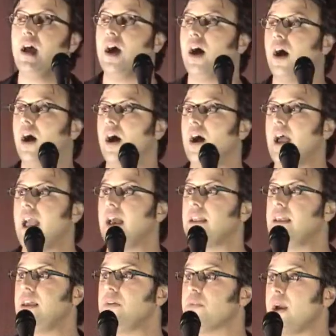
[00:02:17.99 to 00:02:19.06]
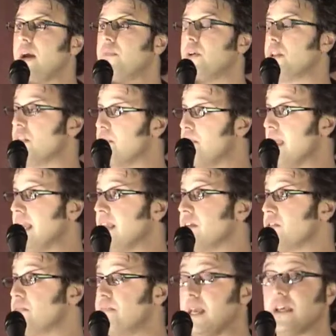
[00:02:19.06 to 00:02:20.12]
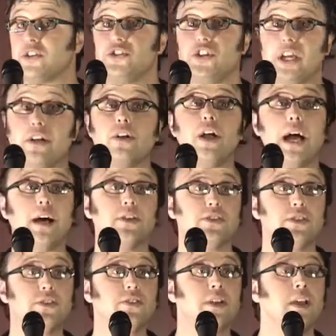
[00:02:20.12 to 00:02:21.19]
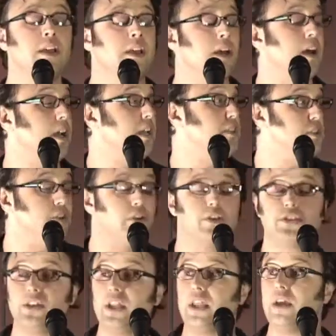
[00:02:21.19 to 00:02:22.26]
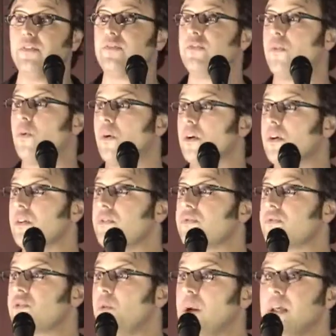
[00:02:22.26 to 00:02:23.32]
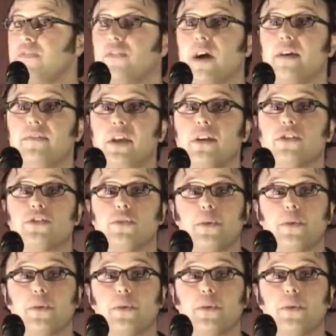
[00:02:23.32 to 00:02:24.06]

And he ran one of the biggest jingle houses in New York City for 25 years.